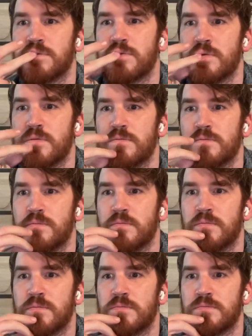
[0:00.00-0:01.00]

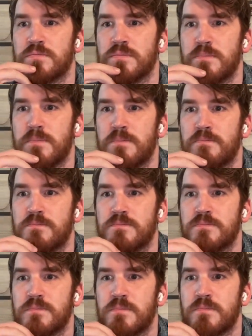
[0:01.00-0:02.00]

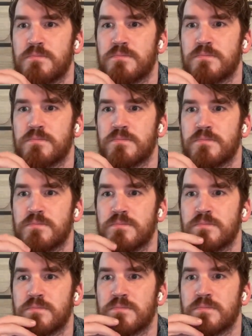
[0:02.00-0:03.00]

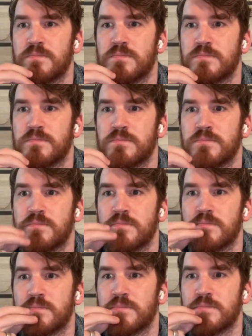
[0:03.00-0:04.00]

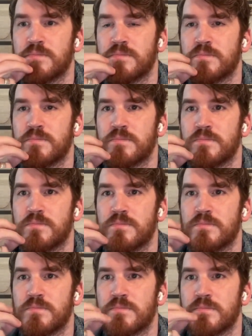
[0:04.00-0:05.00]

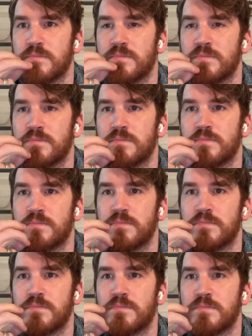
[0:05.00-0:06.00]

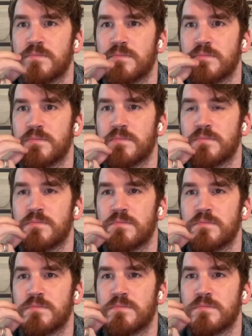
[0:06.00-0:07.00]

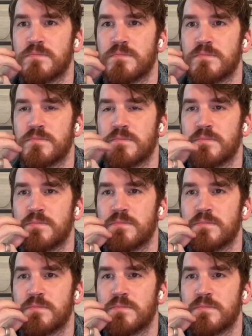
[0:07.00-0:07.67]
The person shown says nothing.